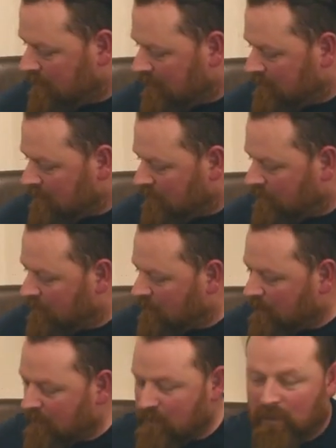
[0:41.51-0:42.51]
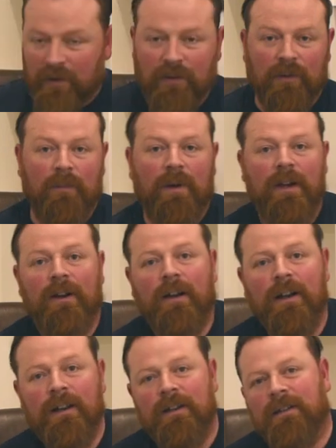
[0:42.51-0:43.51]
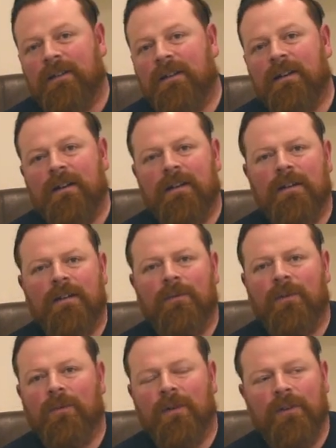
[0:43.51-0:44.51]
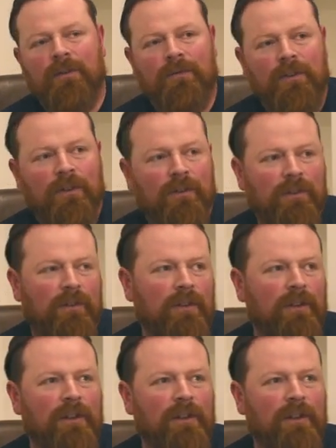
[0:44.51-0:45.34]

holds a special place in my heart. It was one of the first